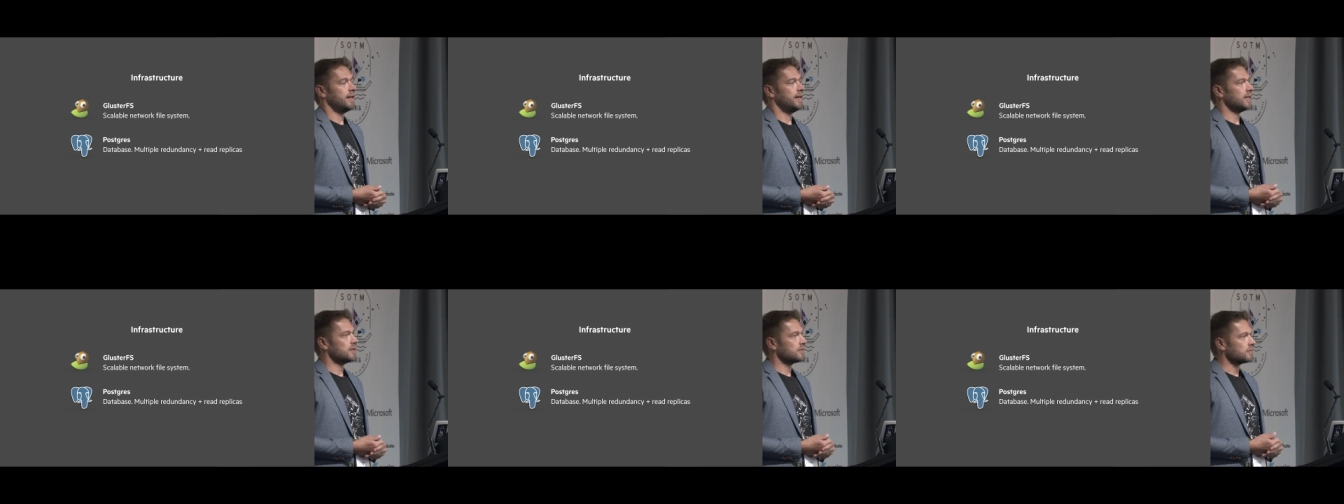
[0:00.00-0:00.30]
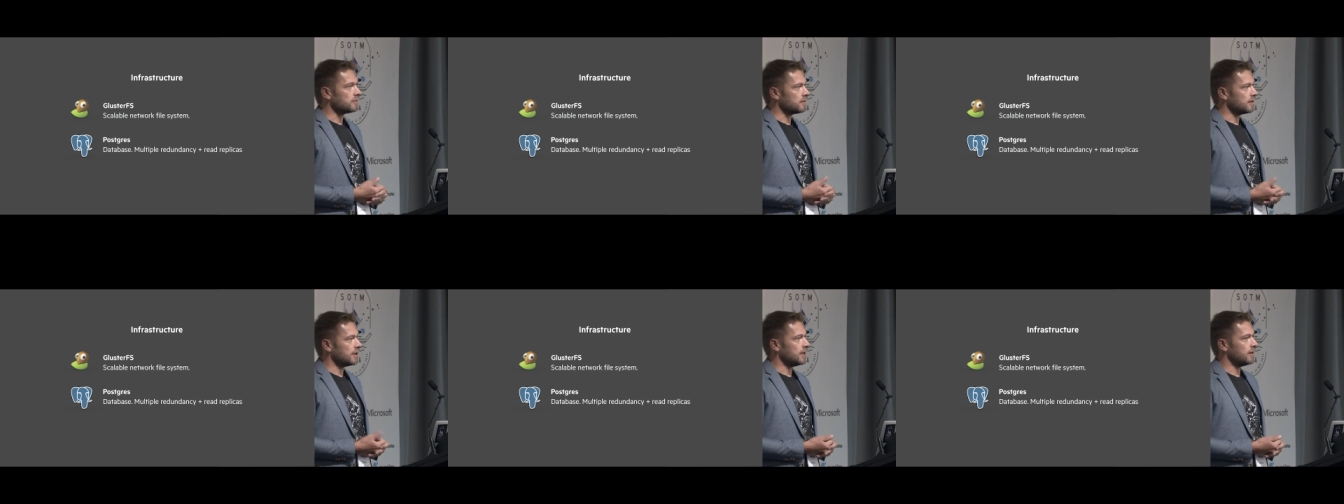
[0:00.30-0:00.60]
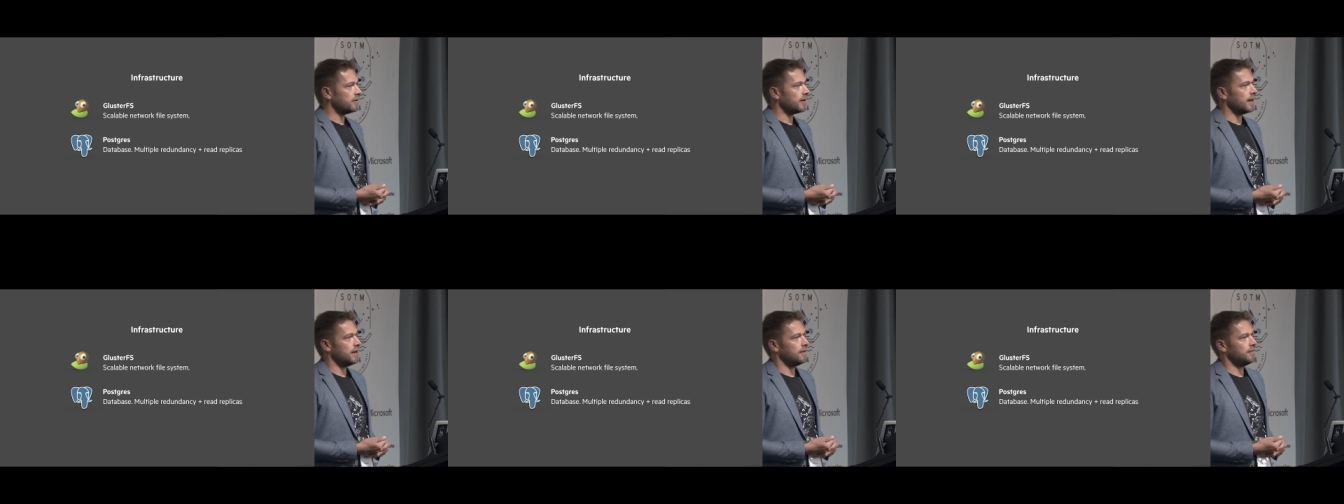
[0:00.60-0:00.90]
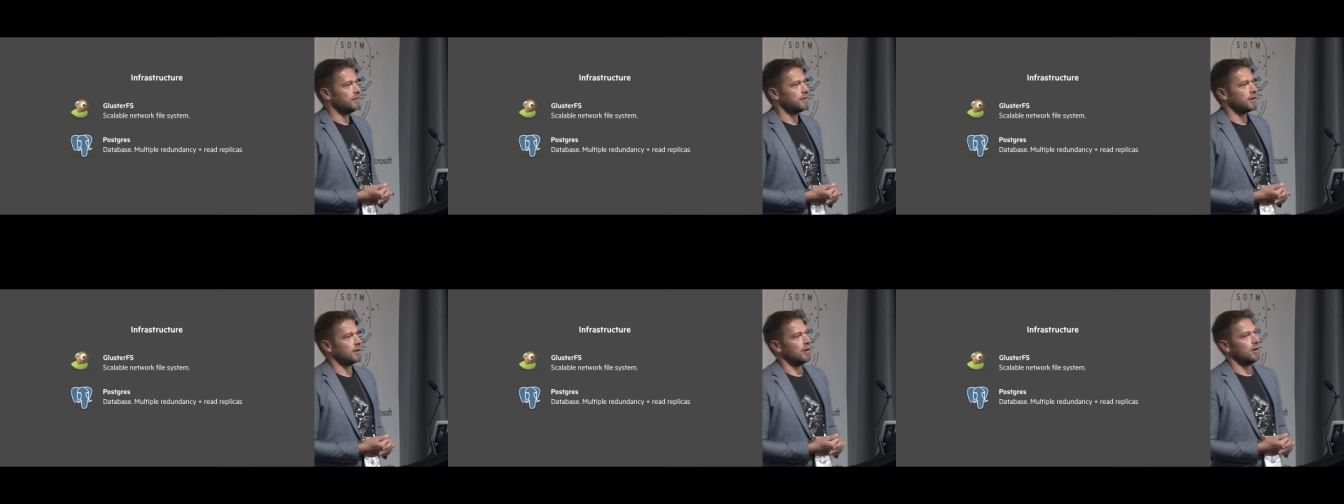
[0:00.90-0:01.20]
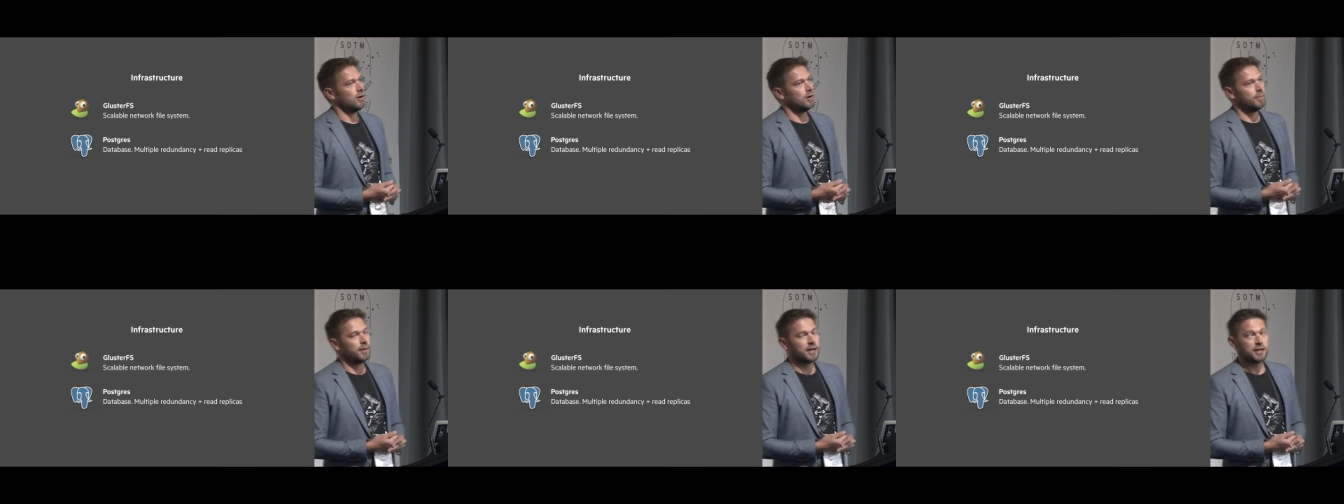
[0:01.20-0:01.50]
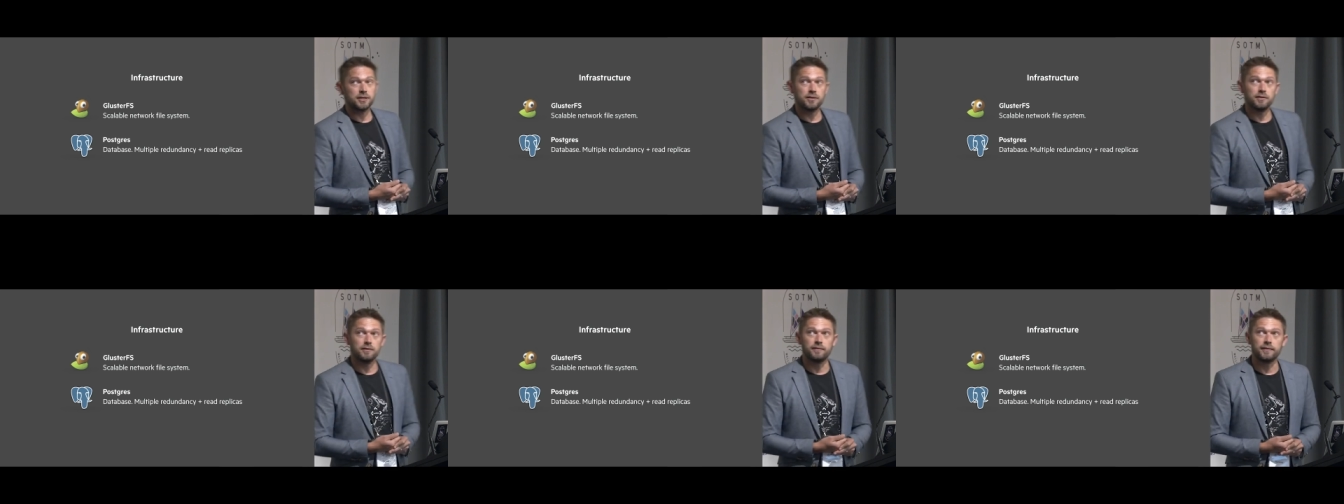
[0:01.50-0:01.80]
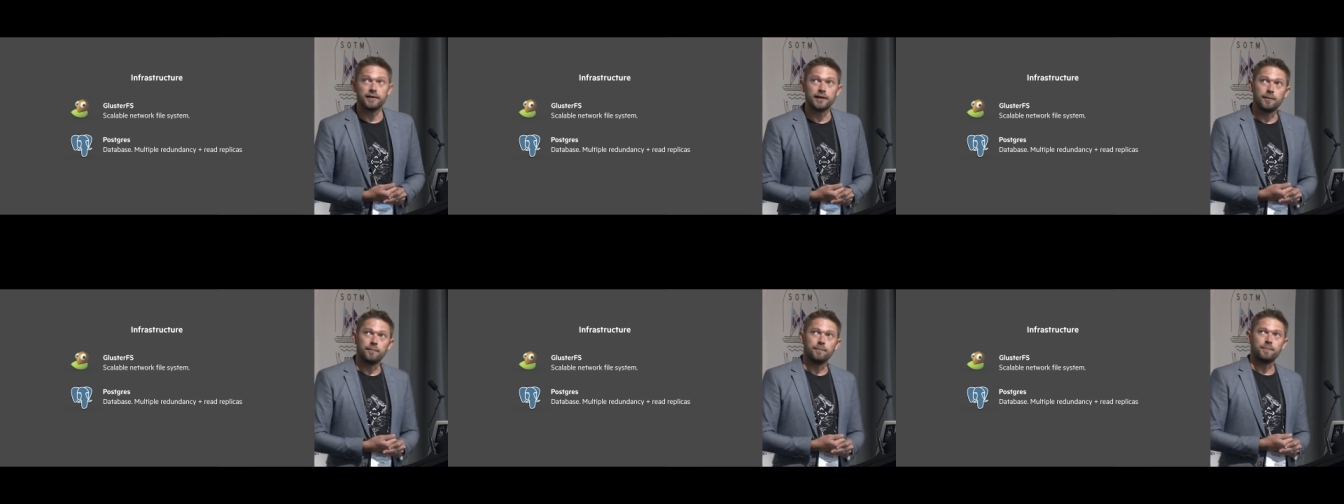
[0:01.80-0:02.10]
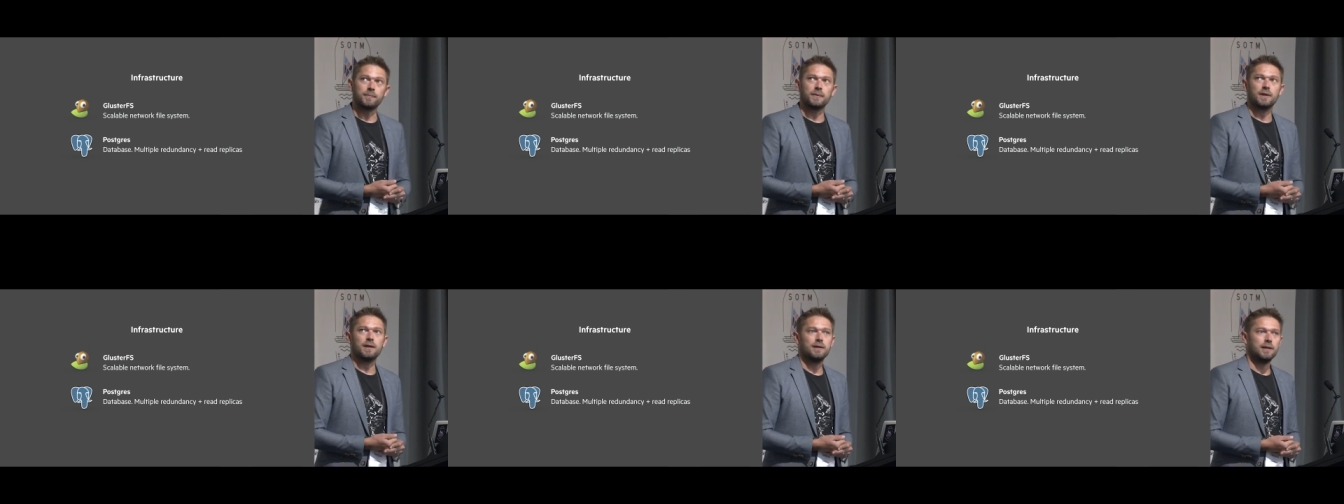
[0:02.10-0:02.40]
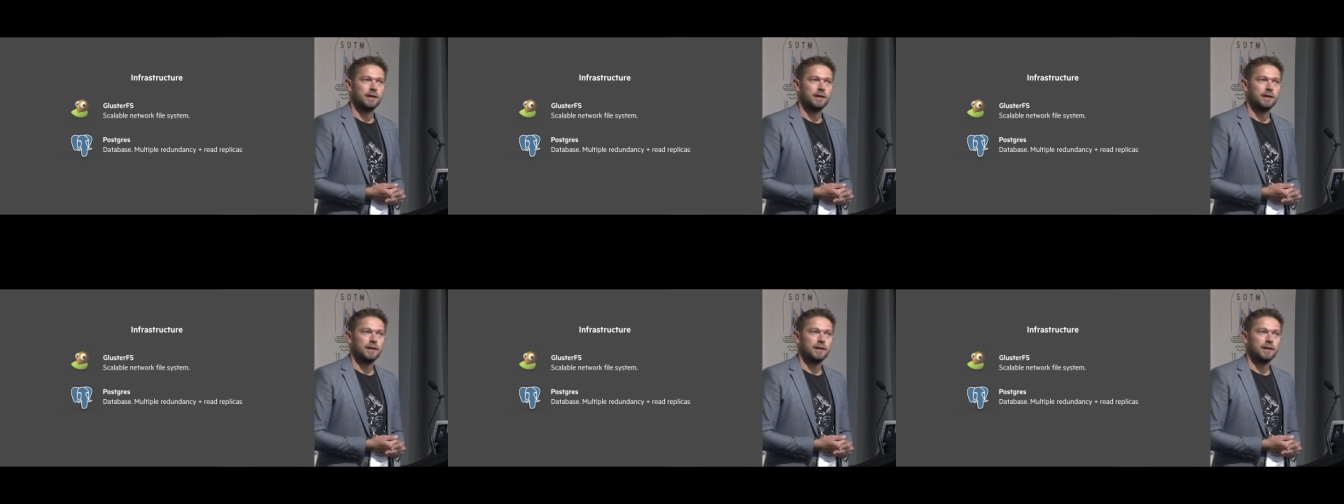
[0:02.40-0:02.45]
And that's really great if you've got a whole bunch of um,